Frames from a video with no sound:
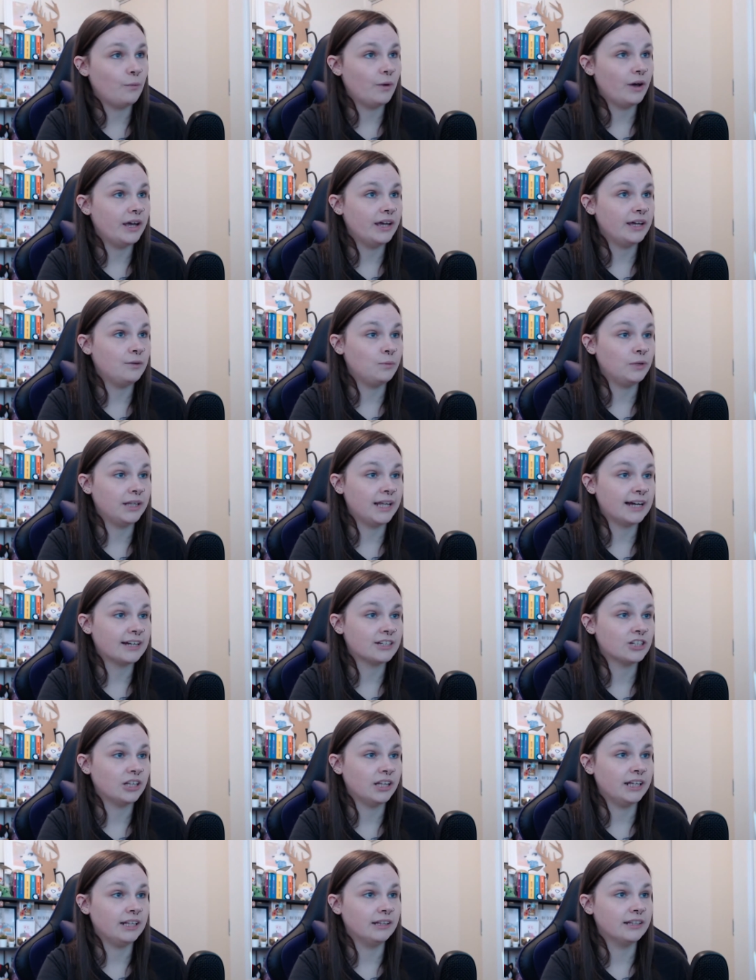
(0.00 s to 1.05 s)
where it will
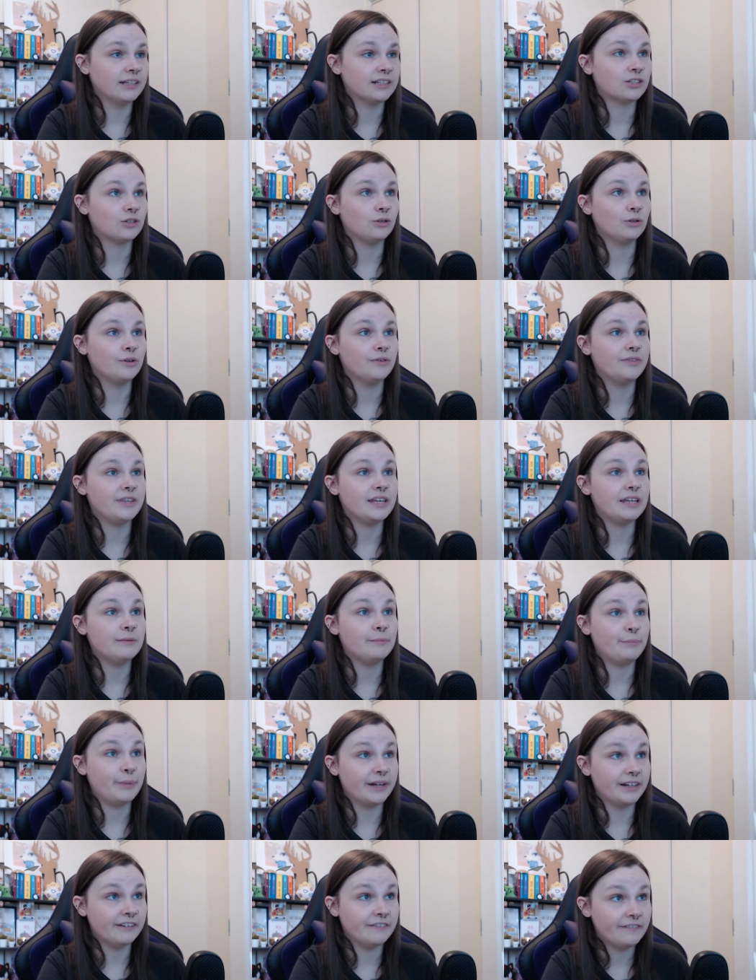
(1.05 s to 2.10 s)
actually list all of the
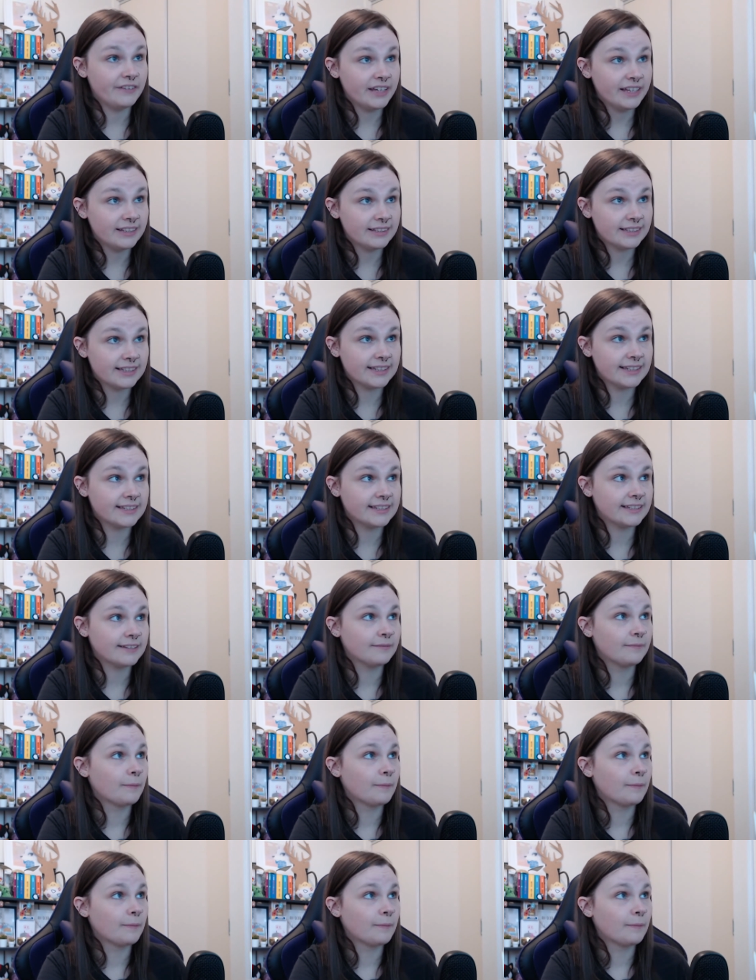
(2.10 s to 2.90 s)
benefits.